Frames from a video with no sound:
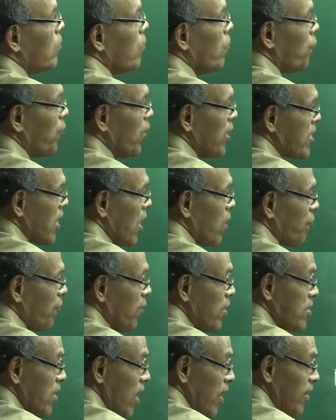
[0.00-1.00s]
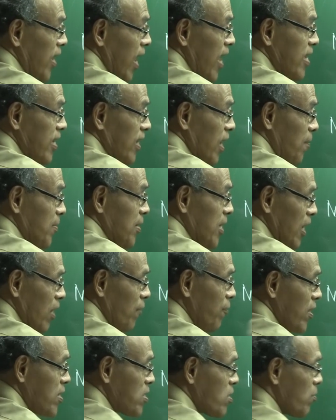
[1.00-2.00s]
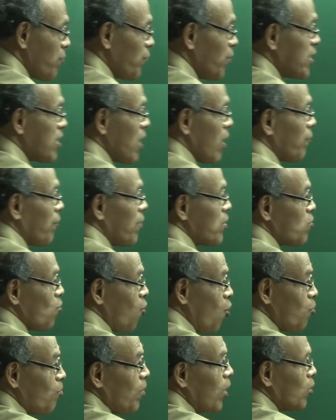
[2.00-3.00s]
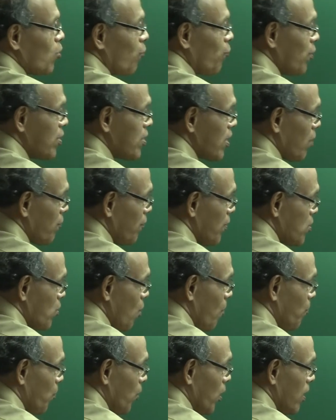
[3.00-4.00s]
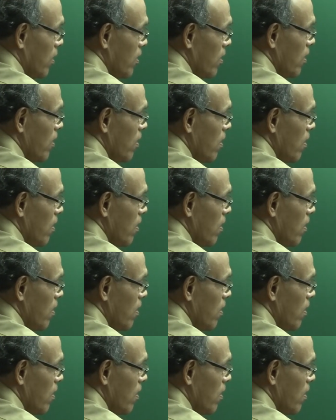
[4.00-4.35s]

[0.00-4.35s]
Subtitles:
free surface, I write capital Fs, free surface, normal to free surface component